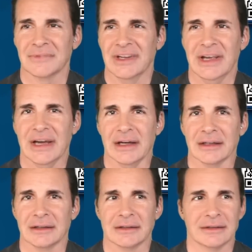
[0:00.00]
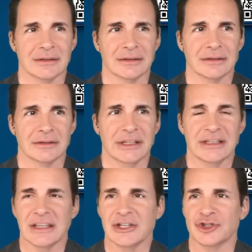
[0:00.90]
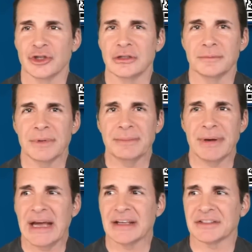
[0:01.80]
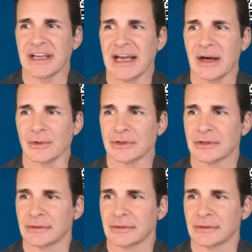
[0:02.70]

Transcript: Yeah that they shouldn't be passing out.